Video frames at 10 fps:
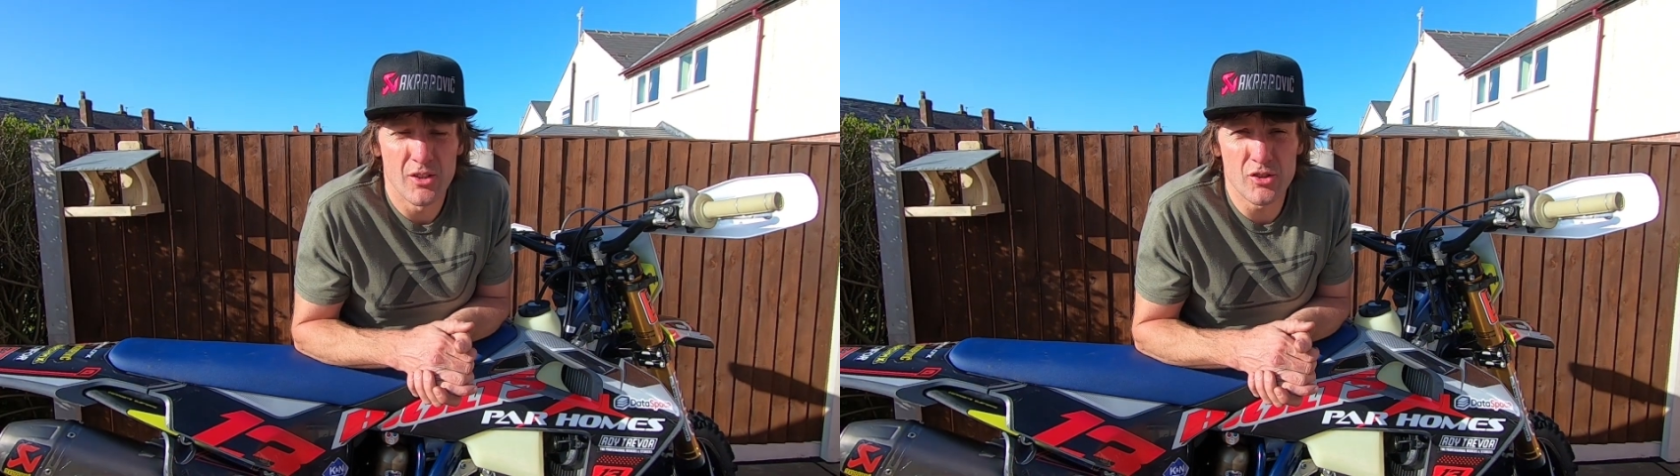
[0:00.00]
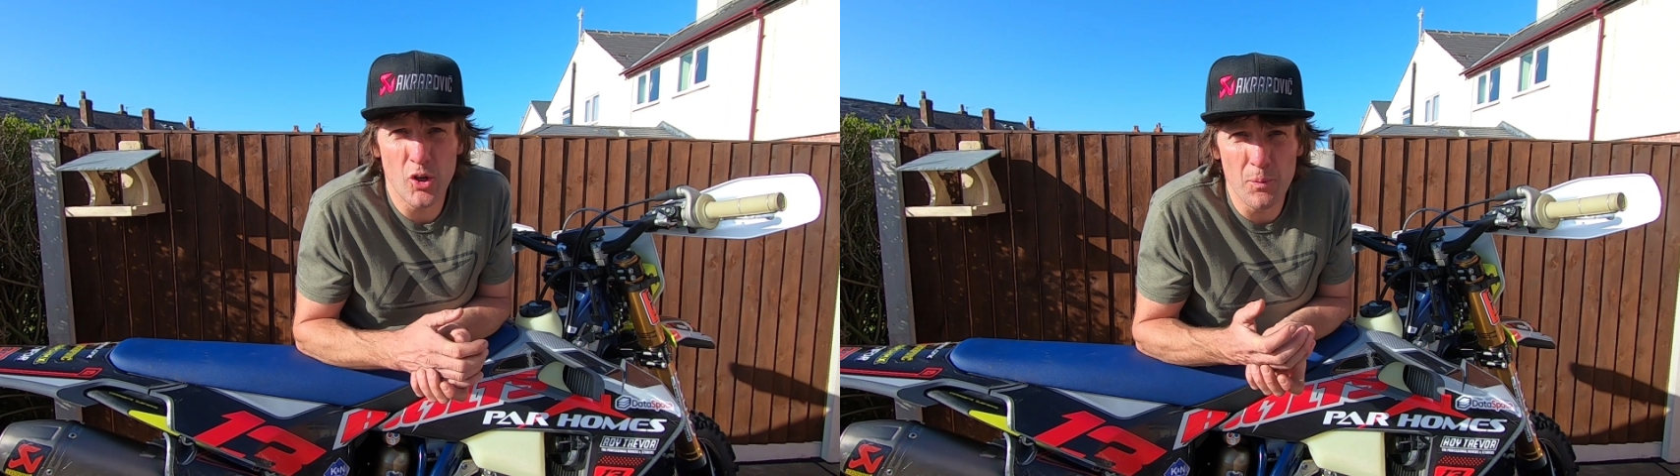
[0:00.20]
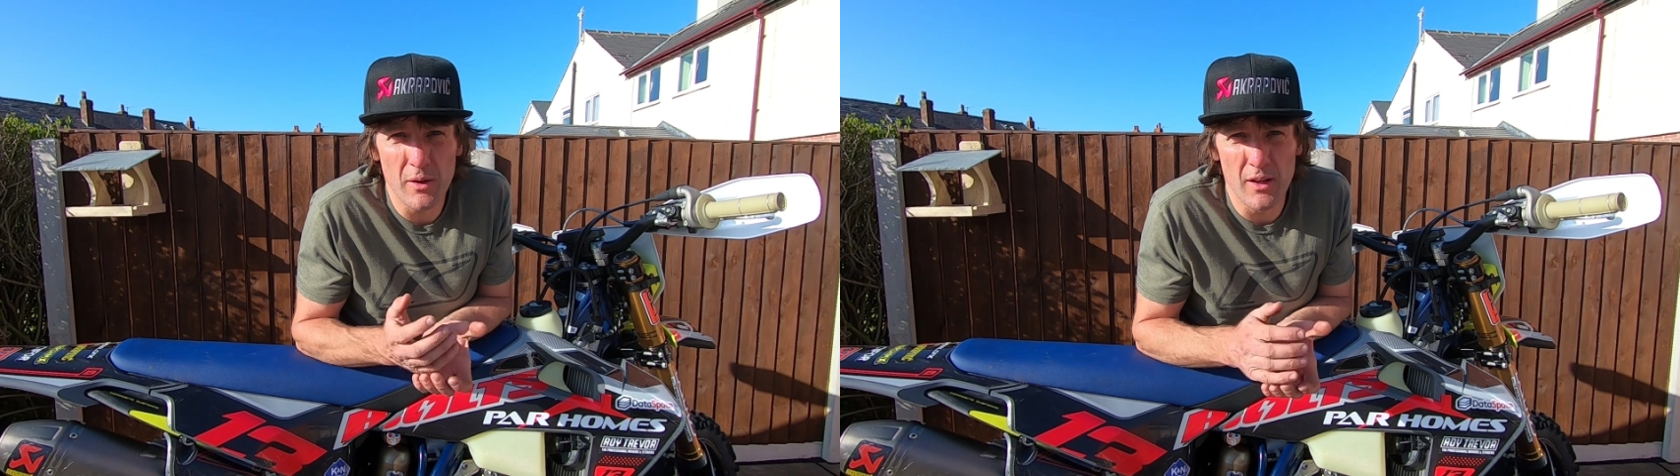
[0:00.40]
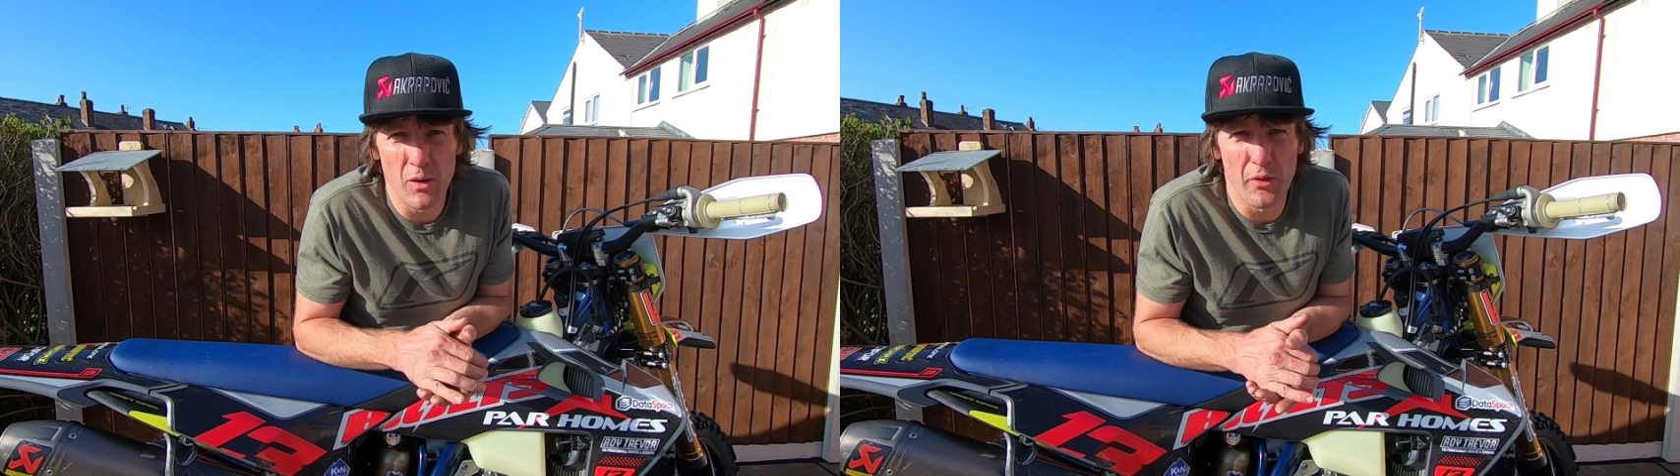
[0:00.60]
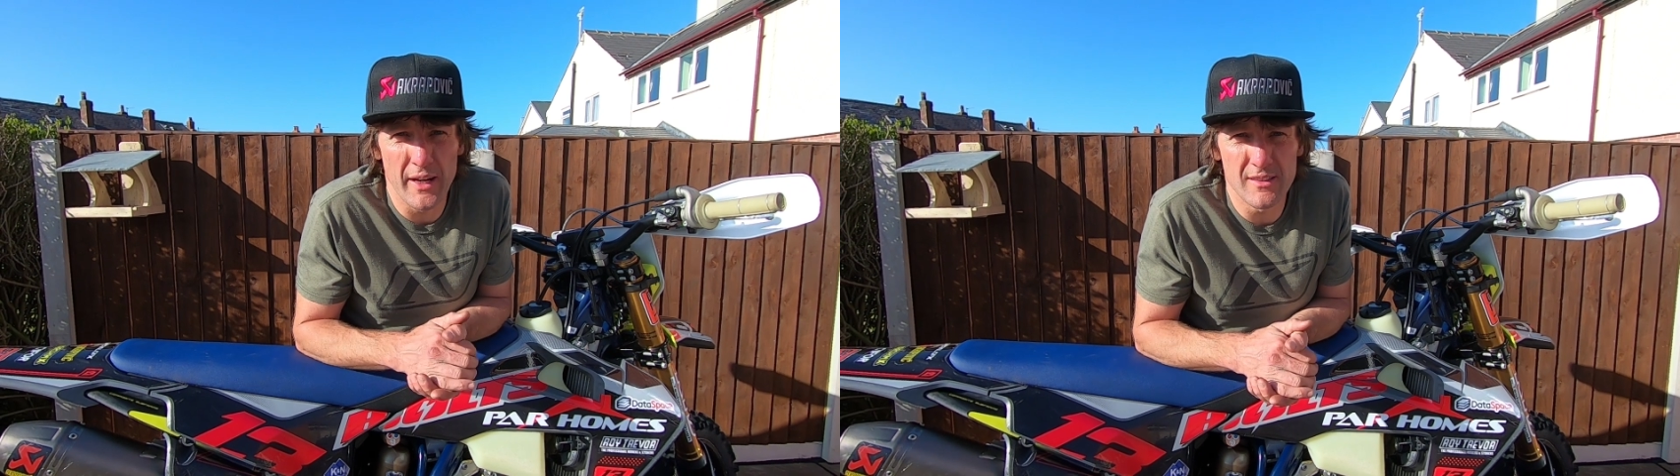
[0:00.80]
There's a couple of
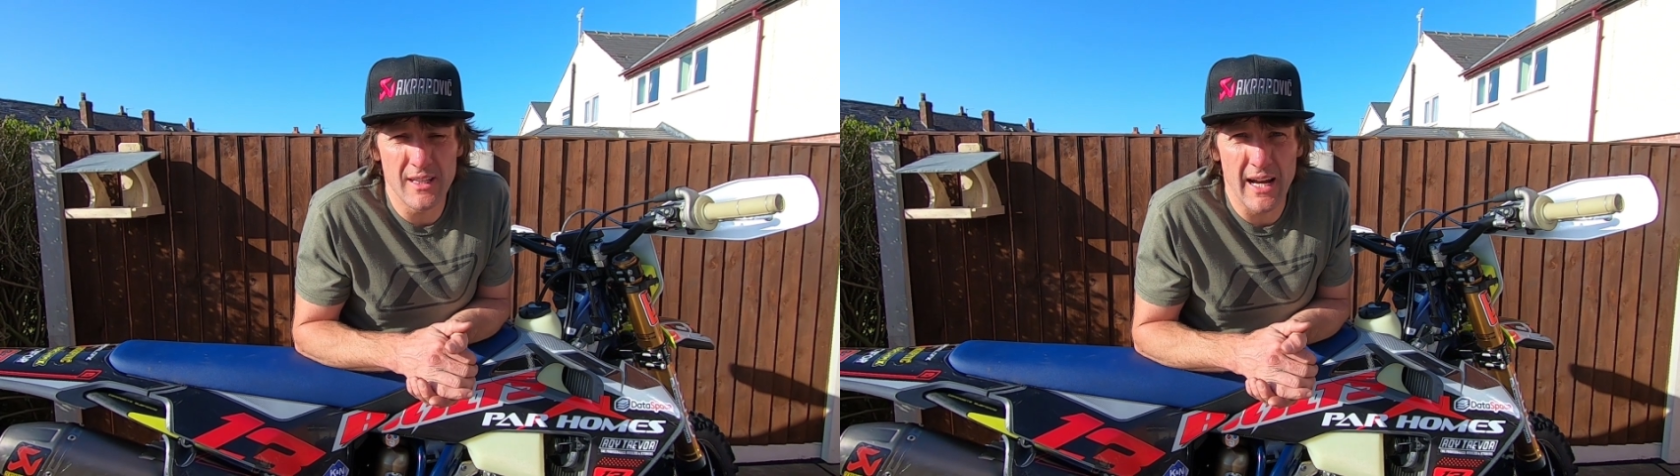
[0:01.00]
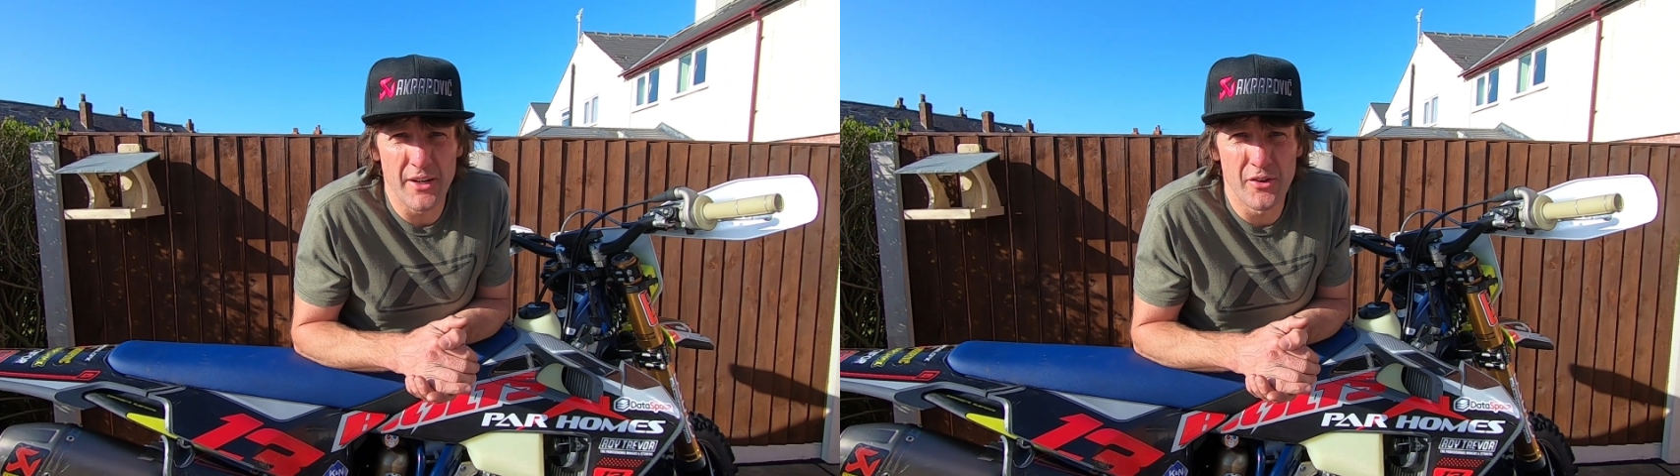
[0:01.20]
little things that I